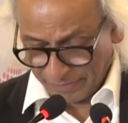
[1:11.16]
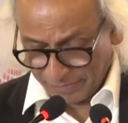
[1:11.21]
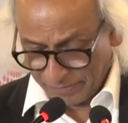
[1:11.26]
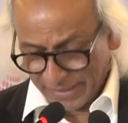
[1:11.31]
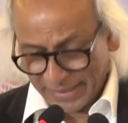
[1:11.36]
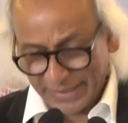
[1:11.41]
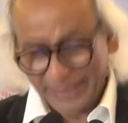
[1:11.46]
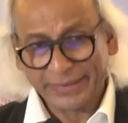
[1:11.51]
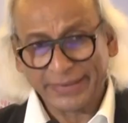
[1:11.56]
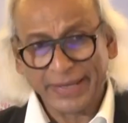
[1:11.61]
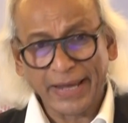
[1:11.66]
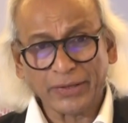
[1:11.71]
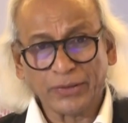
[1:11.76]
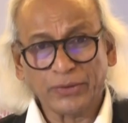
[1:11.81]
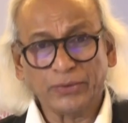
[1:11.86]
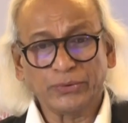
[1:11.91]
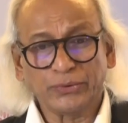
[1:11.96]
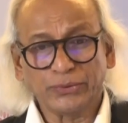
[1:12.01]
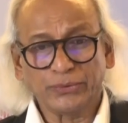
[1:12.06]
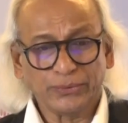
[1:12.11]
Big
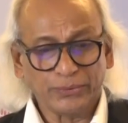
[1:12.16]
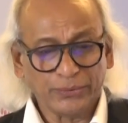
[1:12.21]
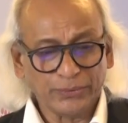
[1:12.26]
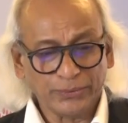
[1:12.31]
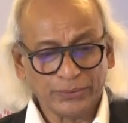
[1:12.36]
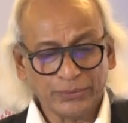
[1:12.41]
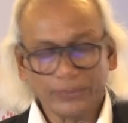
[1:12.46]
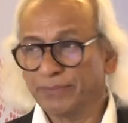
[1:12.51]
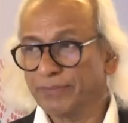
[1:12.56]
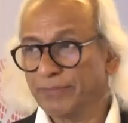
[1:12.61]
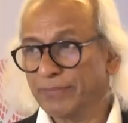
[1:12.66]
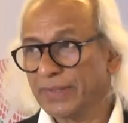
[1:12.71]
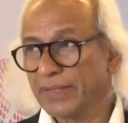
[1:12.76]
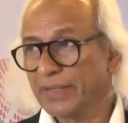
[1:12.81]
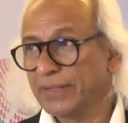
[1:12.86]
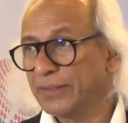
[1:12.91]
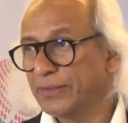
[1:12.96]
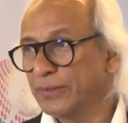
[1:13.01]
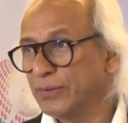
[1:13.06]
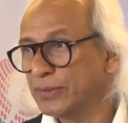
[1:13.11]
thank you to
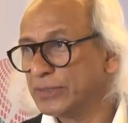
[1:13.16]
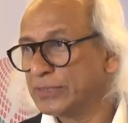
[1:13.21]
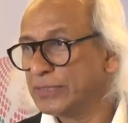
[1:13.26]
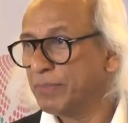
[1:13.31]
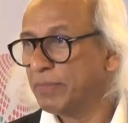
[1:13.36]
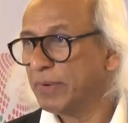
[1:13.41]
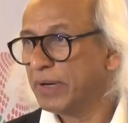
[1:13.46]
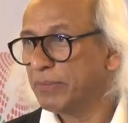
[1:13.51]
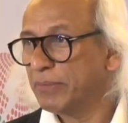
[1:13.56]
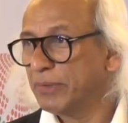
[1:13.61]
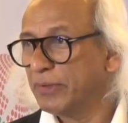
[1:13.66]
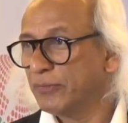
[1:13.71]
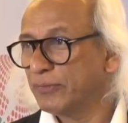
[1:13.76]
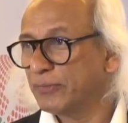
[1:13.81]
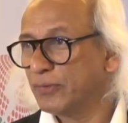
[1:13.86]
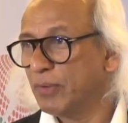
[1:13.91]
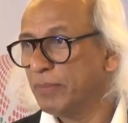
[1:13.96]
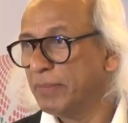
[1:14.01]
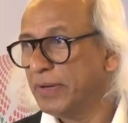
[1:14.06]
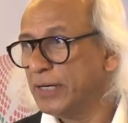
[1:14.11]
US Department of
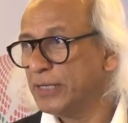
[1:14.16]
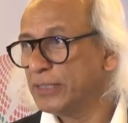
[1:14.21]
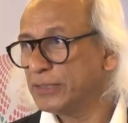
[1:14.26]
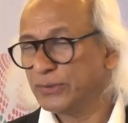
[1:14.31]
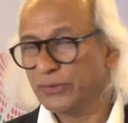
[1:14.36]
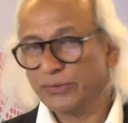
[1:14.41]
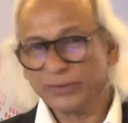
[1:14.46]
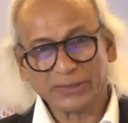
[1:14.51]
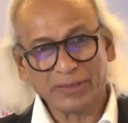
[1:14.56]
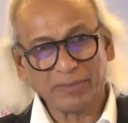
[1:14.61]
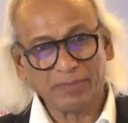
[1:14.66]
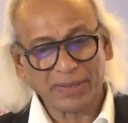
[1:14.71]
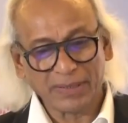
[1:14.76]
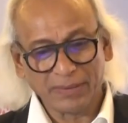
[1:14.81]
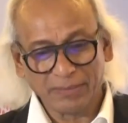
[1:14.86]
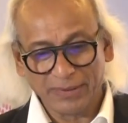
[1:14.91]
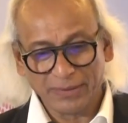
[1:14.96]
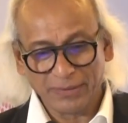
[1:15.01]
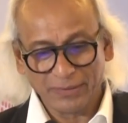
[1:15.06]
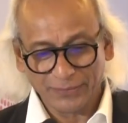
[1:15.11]
Commerce, US
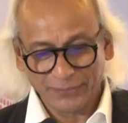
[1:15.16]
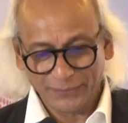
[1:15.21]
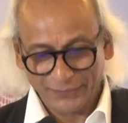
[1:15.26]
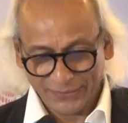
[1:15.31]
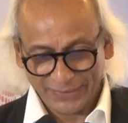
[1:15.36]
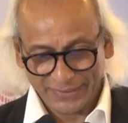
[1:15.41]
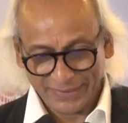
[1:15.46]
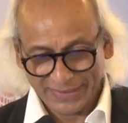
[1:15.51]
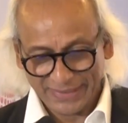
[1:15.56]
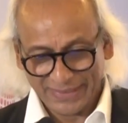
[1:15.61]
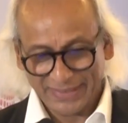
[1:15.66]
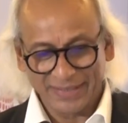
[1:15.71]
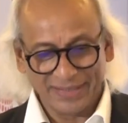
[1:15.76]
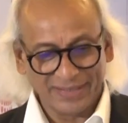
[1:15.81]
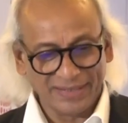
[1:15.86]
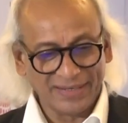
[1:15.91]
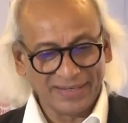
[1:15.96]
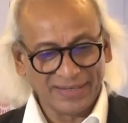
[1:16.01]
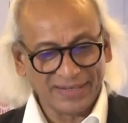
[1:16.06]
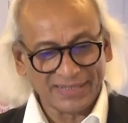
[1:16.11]
Department of
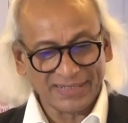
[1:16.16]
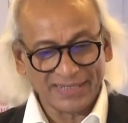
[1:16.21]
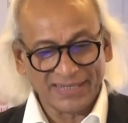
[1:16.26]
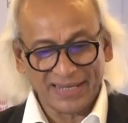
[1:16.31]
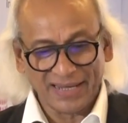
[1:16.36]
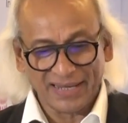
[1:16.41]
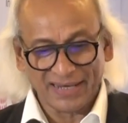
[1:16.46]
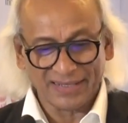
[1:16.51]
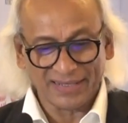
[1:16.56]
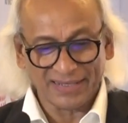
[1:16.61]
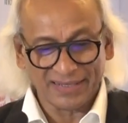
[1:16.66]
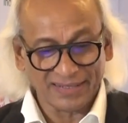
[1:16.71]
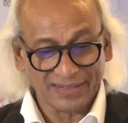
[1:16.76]
Energy, and